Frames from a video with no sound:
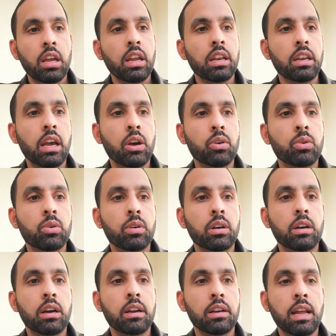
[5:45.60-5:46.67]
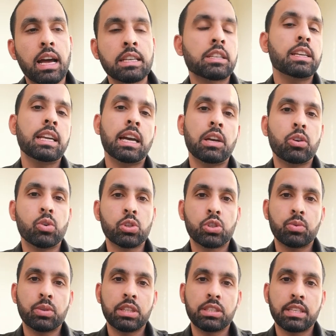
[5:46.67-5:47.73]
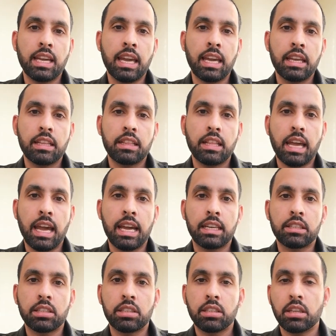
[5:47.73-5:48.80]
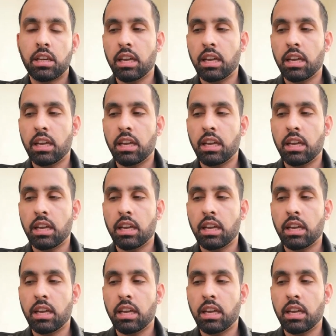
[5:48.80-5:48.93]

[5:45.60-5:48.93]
Now, lastly, I also want to say that